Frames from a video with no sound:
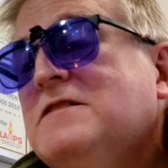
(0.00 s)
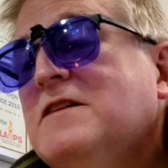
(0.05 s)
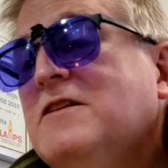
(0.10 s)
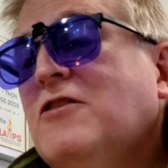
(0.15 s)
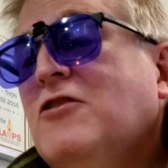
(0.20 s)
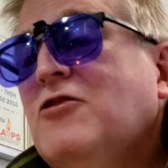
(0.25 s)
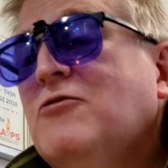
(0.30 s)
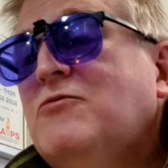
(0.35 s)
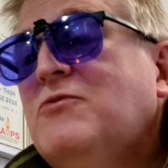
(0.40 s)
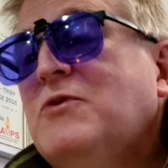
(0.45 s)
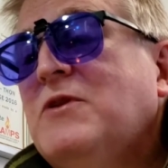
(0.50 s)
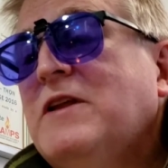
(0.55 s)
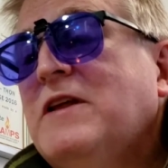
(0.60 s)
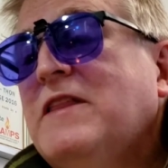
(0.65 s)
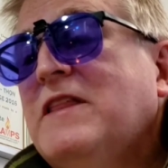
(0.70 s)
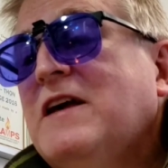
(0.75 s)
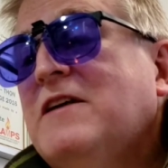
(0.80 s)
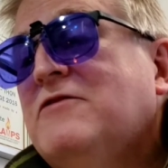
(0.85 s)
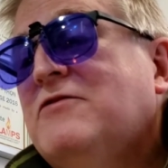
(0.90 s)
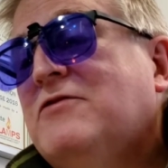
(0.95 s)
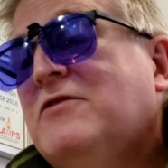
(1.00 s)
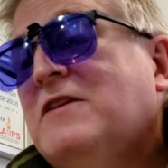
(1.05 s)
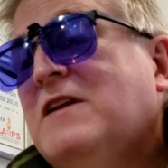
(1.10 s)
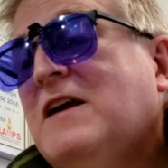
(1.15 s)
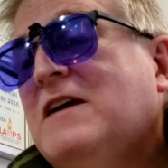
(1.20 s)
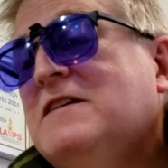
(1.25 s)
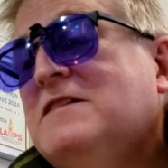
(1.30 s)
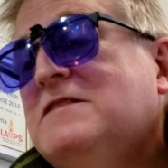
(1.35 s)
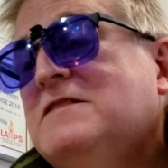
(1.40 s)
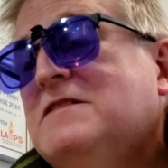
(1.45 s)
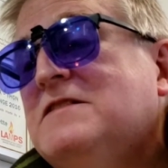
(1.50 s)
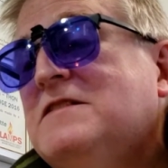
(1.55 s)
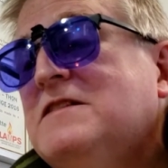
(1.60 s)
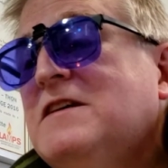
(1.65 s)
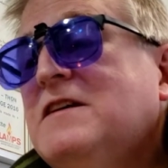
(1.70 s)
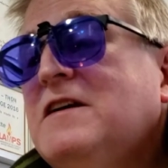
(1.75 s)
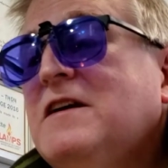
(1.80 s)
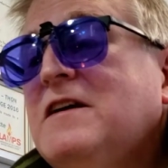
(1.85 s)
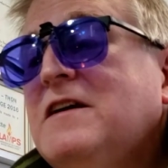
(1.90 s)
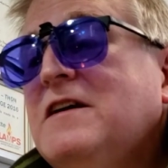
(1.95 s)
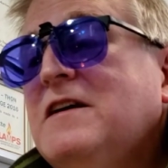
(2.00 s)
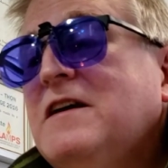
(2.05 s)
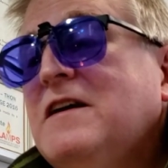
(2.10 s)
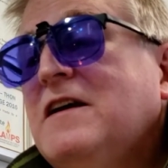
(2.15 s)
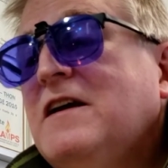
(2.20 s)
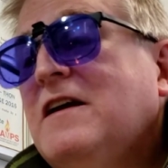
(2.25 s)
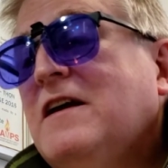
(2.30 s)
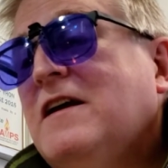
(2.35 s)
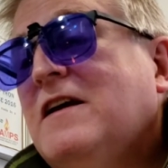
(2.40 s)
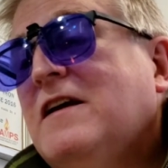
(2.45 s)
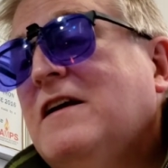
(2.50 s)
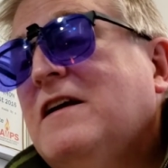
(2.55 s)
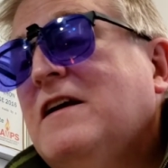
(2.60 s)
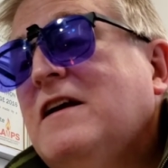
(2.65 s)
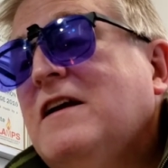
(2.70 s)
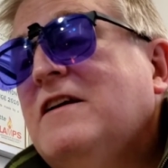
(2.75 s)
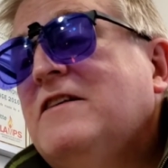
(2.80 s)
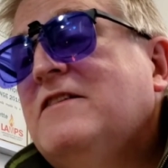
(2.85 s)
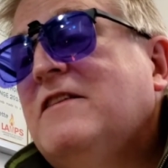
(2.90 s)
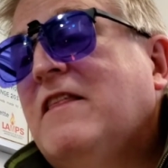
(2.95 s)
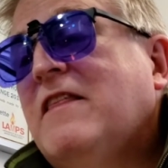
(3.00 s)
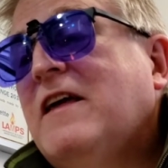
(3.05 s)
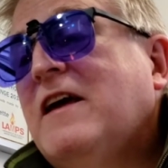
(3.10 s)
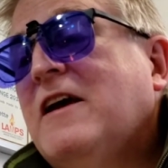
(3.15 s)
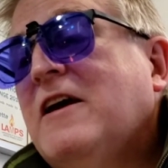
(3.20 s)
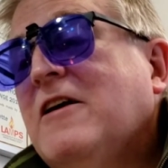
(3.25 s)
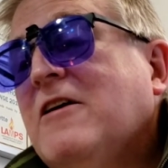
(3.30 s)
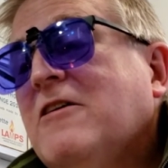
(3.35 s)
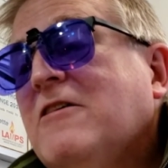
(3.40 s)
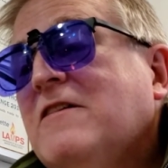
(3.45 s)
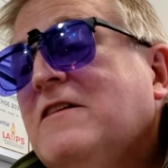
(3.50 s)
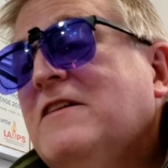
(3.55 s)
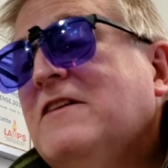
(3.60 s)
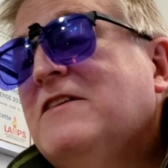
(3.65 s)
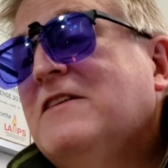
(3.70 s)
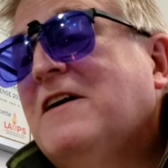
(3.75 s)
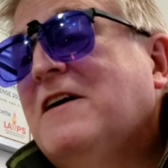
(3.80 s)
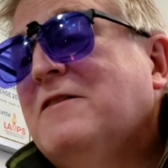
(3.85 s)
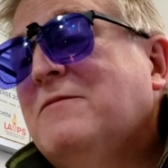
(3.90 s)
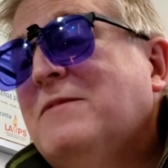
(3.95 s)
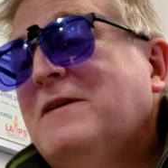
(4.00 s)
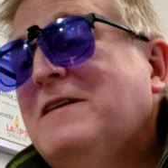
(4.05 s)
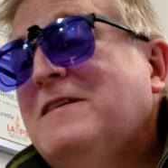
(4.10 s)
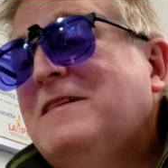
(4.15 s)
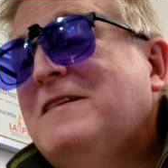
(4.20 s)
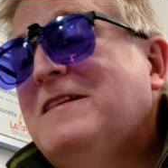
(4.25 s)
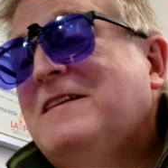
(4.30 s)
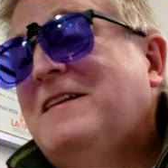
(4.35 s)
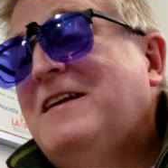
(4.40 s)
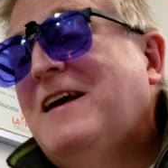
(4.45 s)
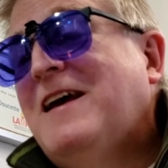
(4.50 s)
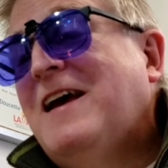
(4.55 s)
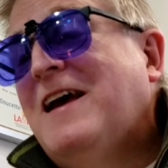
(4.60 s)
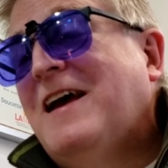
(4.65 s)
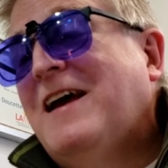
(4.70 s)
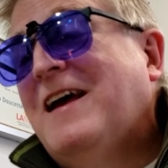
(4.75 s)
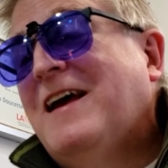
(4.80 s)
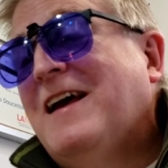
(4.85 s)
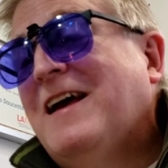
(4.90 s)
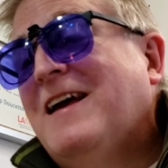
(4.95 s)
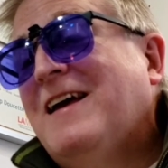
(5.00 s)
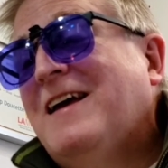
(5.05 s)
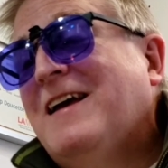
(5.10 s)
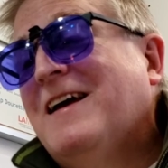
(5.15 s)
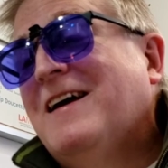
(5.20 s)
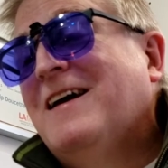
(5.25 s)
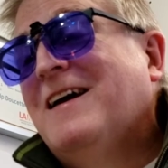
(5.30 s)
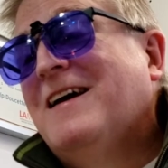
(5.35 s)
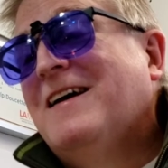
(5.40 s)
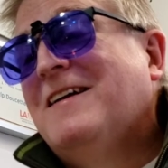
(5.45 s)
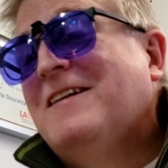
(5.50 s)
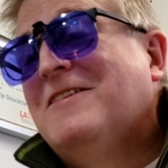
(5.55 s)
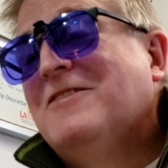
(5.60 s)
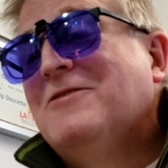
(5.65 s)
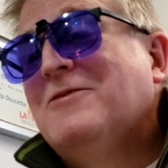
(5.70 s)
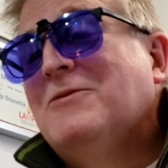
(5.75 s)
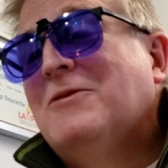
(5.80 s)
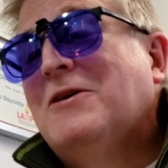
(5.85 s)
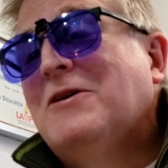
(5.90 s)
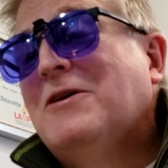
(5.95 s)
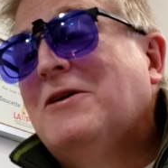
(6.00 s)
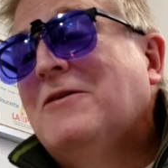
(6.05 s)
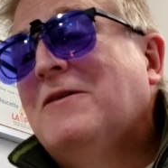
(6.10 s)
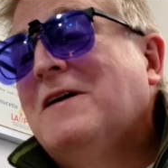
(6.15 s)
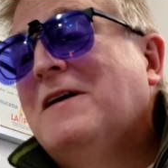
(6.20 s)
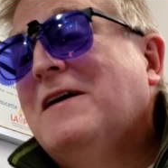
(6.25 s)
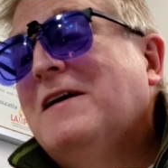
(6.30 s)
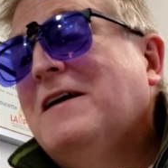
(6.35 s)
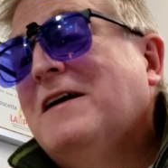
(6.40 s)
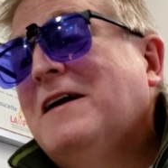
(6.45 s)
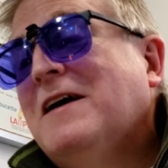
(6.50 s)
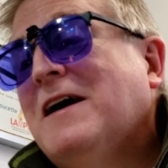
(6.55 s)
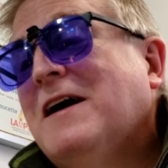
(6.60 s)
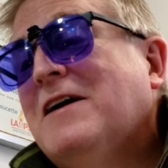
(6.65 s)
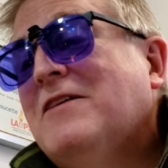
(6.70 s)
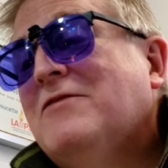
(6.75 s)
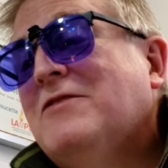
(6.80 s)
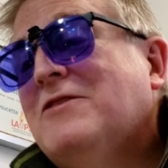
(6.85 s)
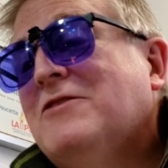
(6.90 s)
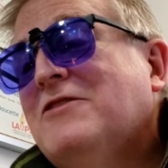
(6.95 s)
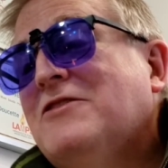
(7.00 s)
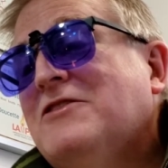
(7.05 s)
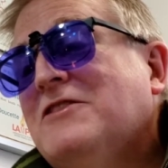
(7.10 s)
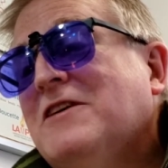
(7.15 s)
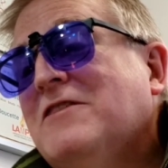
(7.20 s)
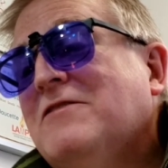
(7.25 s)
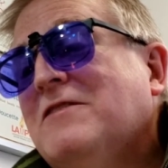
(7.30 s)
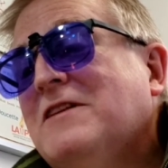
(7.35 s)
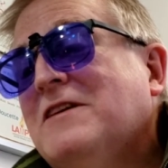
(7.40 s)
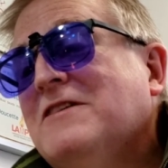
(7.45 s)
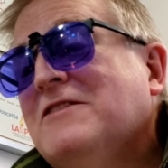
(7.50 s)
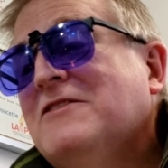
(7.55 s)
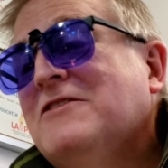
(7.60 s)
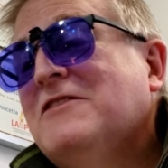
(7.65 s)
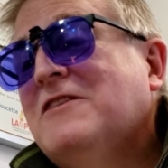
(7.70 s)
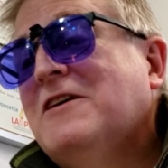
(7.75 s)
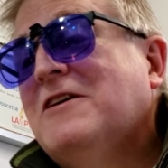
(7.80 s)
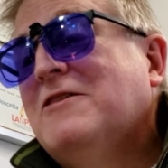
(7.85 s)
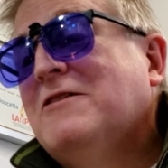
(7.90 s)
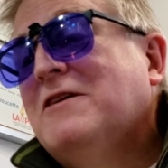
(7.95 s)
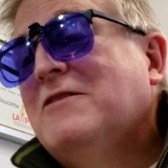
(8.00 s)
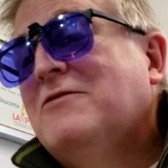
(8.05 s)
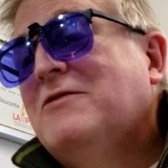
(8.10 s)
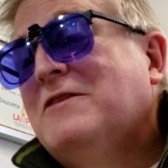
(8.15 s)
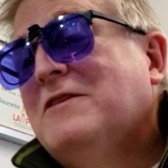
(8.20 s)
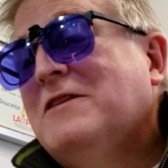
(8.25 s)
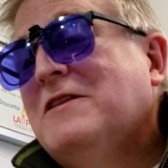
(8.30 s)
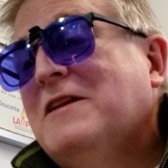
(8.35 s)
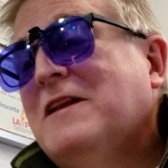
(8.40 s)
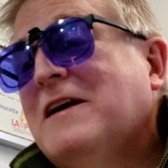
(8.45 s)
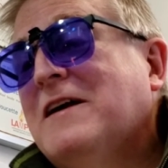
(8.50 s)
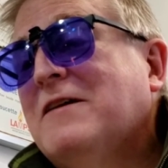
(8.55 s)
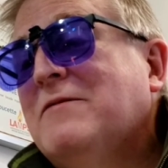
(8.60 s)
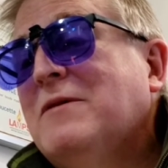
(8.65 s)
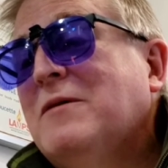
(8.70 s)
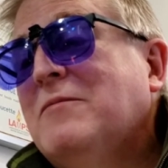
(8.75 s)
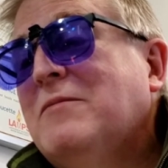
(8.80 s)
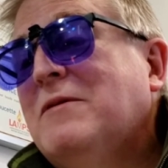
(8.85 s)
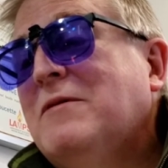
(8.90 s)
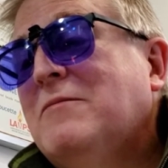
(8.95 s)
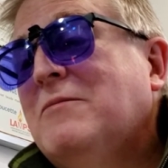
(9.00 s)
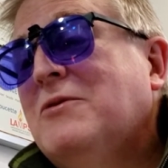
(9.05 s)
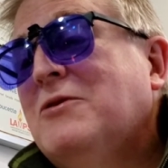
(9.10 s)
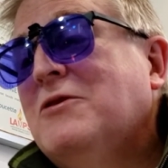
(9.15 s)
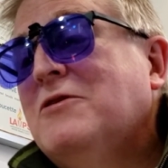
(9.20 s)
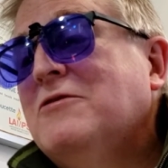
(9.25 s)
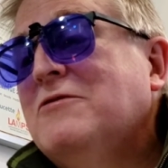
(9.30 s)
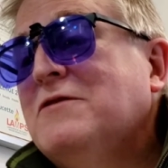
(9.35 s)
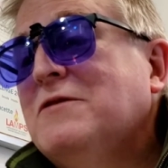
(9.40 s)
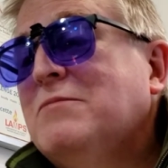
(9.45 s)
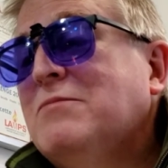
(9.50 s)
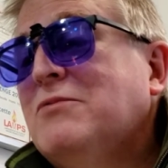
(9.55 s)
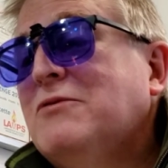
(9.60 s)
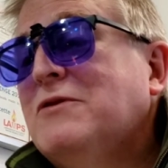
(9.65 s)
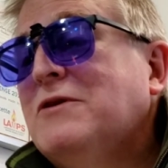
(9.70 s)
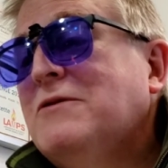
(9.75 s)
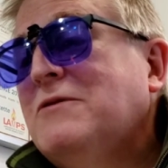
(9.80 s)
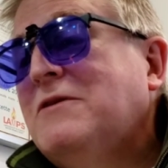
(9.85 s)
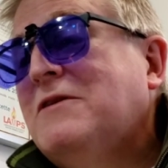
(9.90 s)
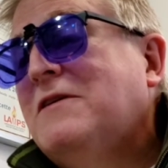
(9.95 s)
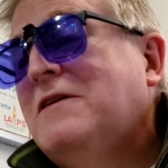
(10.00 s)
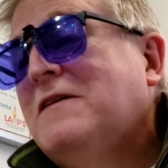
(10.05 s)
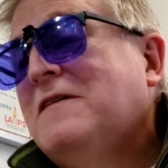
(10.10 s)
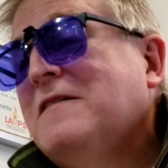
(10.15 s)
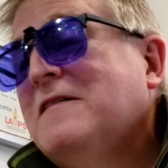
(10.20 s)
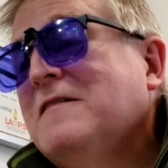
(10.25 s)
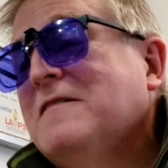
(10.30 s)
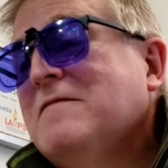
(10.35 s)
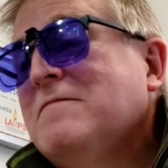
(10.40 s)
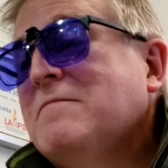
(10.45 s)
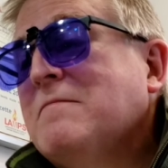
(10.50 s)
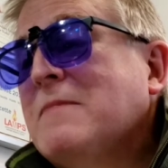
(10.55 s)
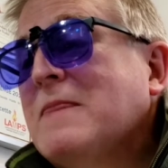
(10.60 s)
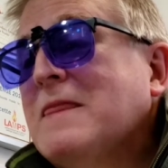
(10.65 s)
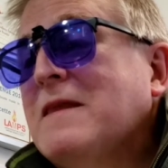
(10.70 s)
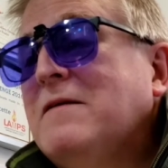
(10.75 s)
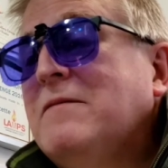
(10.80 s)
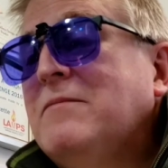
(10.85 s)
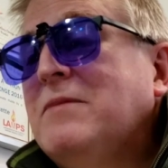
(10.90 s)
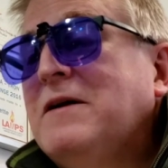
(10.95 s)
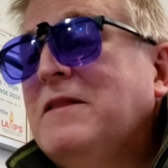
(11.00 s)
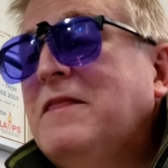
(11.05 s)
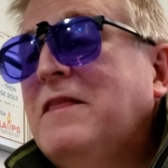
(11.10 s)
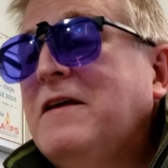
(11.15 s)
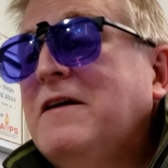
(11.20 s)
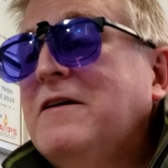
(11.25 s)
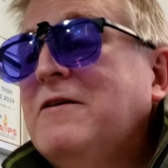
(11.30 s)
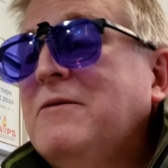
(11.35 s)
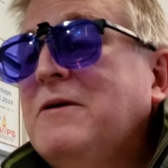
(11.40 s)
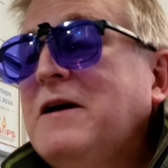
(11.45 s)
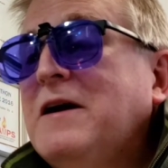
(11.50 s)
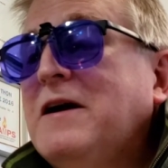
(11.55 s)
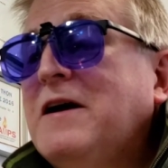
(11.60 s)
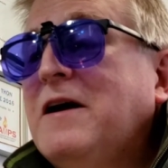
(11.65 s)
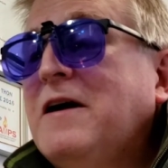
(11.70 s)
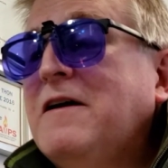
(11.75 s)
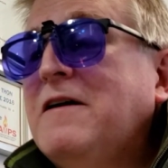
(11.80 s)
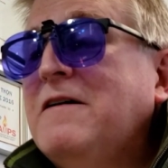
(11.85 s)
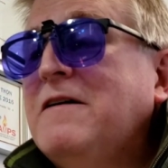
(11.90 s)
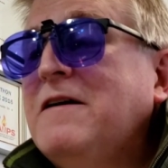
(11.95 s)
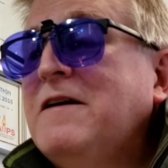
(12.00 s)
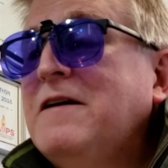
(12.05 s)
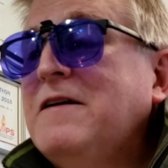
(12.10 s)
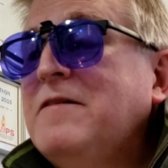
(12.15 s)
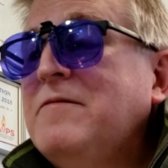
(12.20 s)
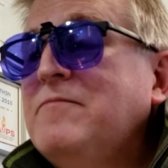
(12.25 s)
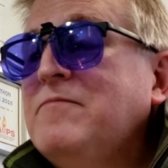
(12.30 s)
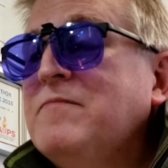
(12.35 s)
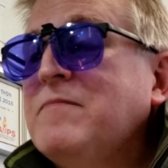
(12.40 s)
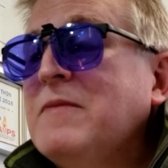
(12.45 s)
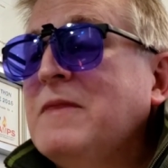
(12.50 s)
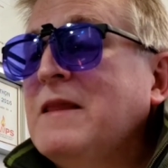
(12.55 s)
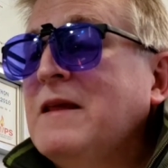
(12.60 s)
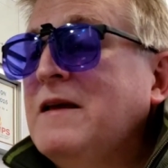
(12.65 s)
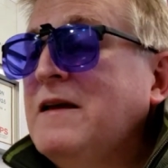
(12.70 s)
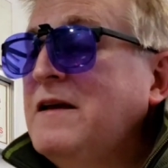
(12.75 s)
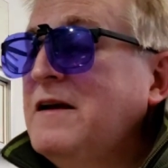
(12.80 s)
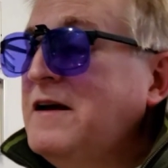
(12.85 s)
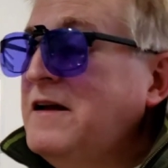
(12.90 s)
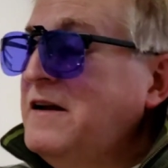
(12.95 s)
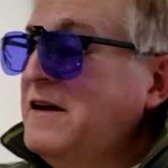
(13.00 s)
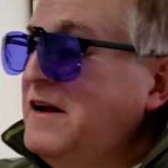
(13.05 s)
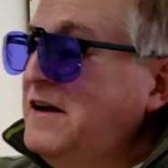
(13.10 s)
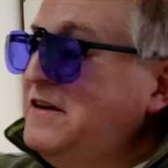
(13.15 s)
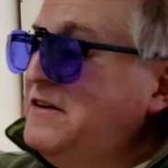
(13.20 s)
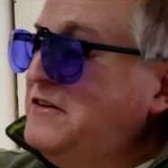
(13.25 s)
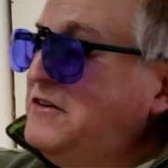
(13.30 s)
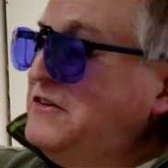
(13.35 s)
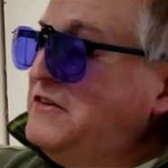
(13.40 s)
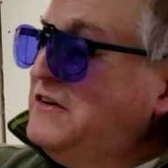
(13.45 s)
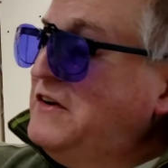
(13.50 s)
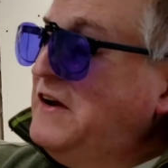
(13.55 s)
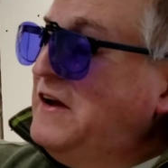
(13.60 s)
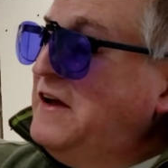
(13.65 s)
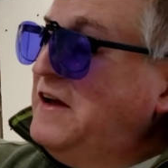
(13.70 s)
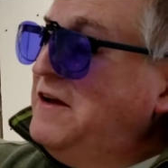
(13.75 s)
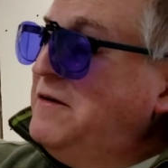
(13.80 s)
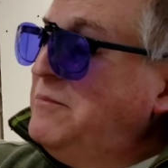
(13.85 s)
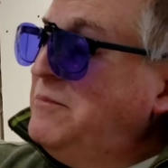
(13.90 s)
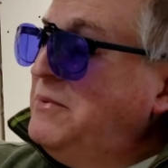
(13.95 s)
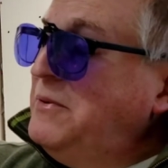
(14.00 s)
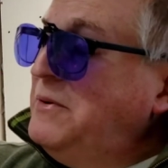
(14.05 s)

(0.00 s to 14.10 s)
And hopefully that finesse is there inside me today. I don't know. After shoveling snow, I feel like I'm a bit more of a brute. But there we are. A nice shape.